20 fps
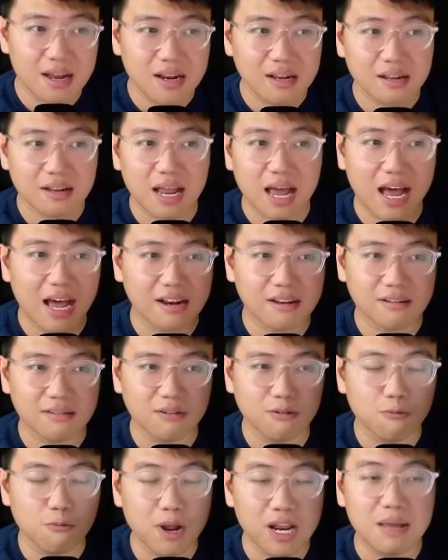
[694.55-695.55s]
that
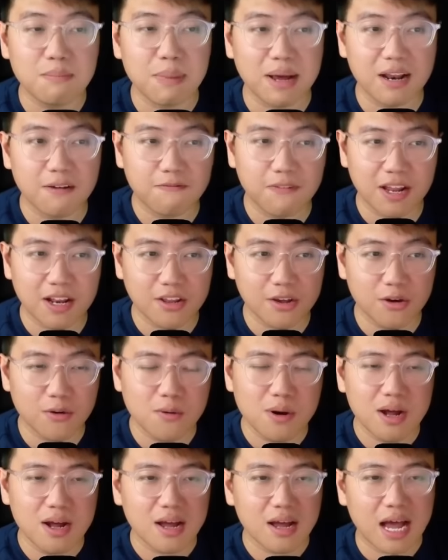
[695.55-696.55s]
really benefit you.
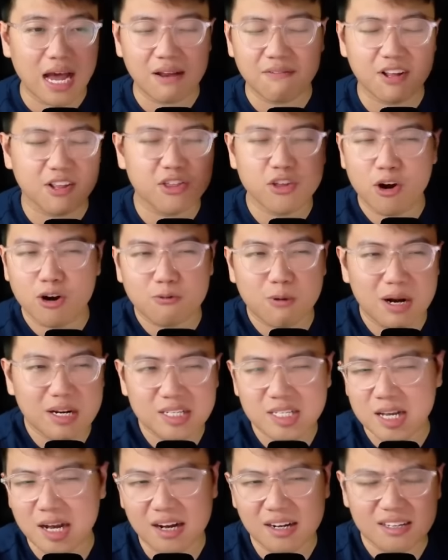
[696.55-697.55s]
And if the third one
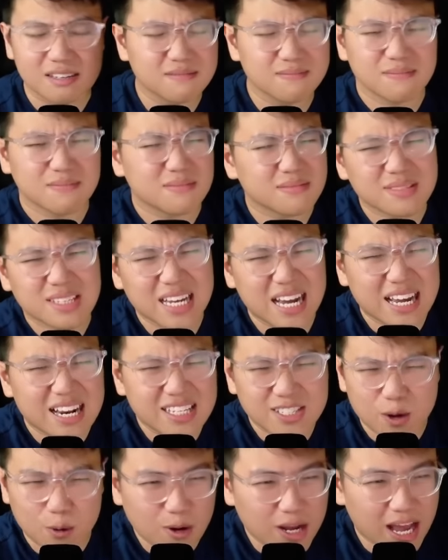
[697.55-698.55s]
sucks, it
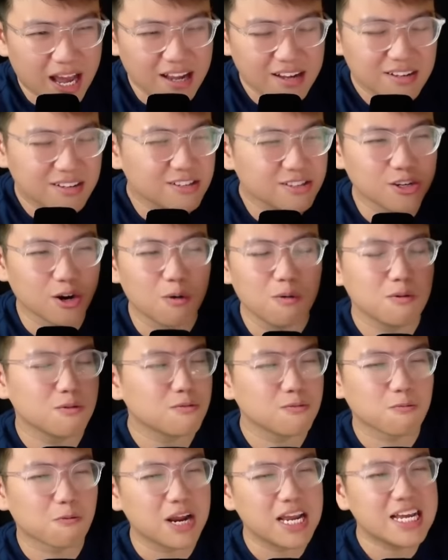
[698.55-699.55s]
is okay. Don't
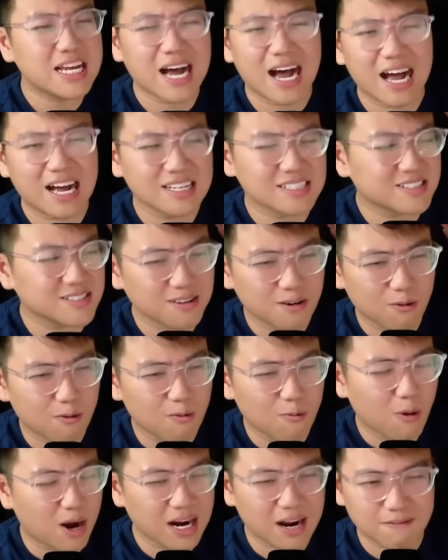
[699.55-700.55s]
recast
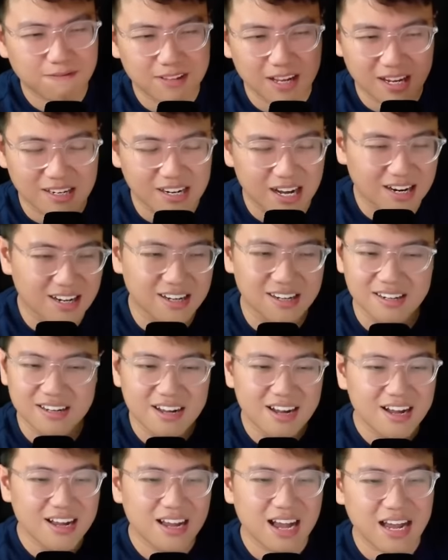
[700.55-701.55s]
one after another
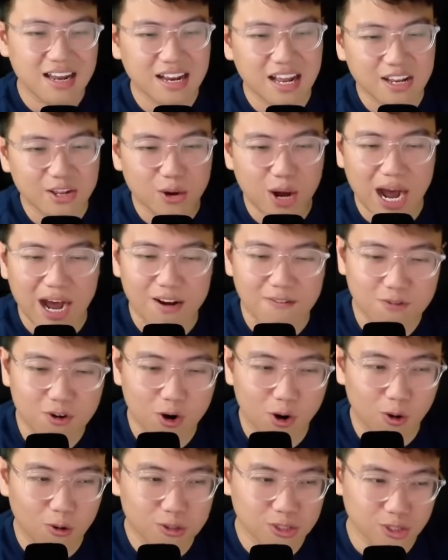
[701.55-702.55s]
and then you're out of
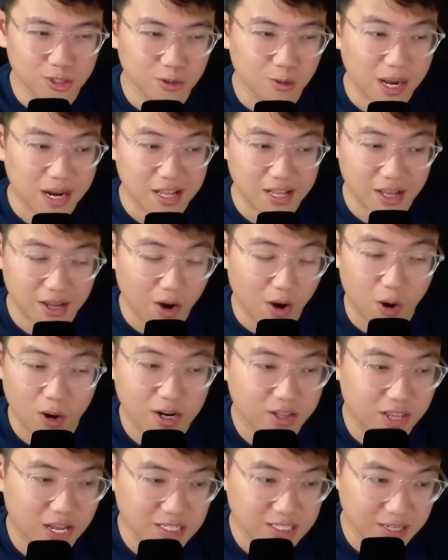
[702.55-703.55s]
gold to do any
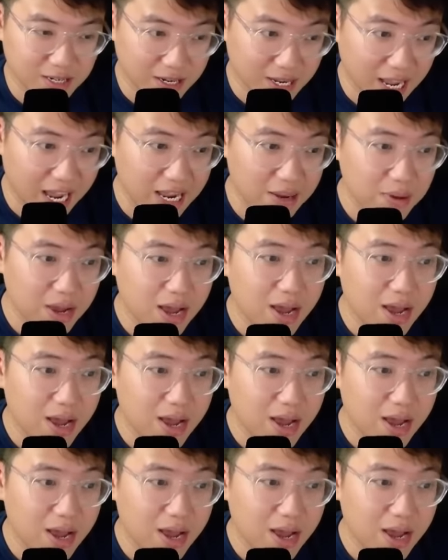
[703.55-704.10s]
other things in the game,